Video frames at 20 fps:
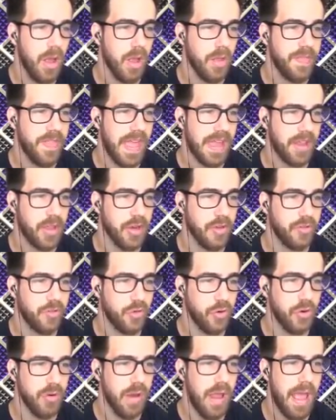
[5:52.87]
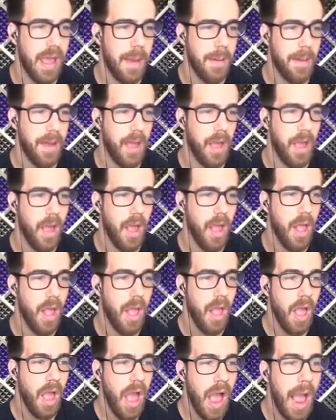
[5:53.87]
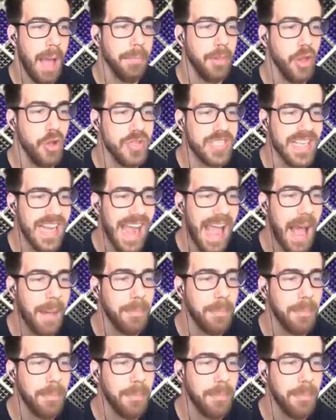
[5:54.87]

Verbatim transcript: That could have screwed up. I'm losing it, I'm